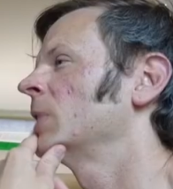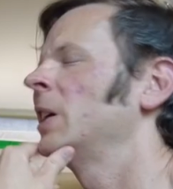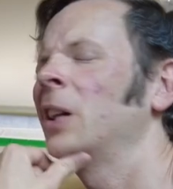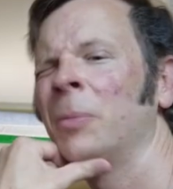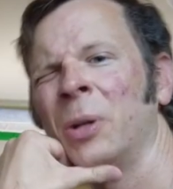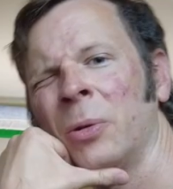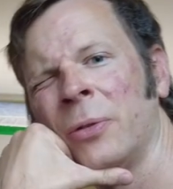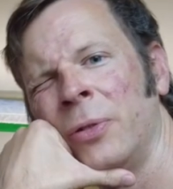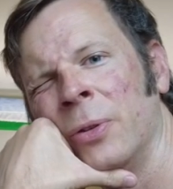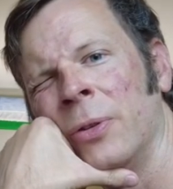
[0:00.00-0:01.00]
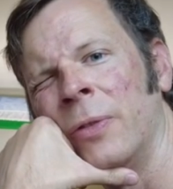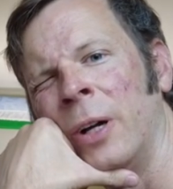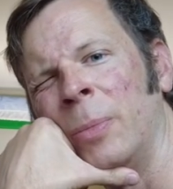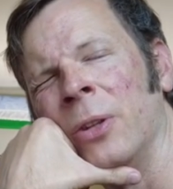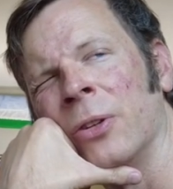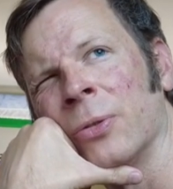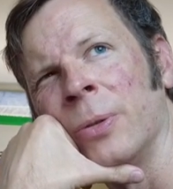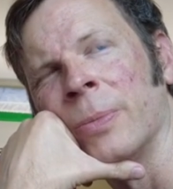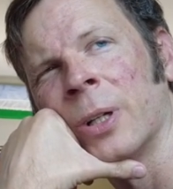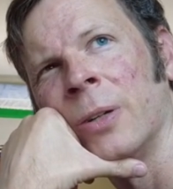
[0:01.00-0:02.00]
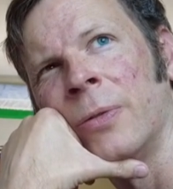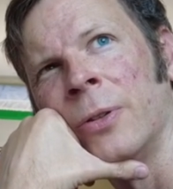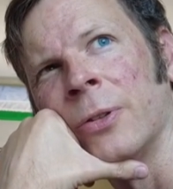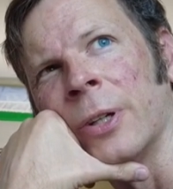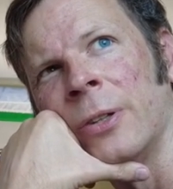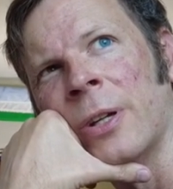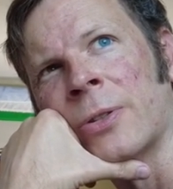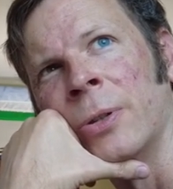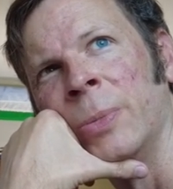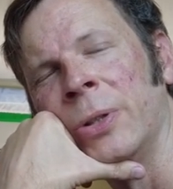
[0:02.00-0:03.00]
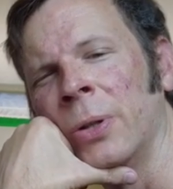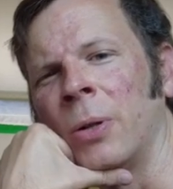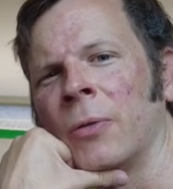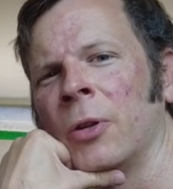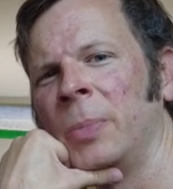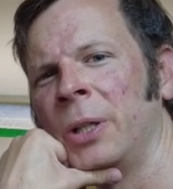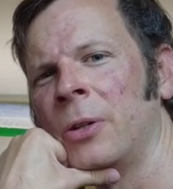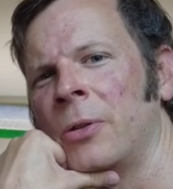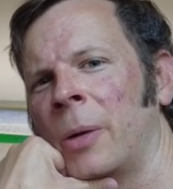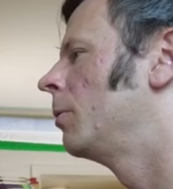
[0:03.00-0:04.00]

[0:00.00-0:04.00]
Yeah, I'm not really feeling the vibe on this one. Kind of feels like it takes a little bit too long for the beat to drop.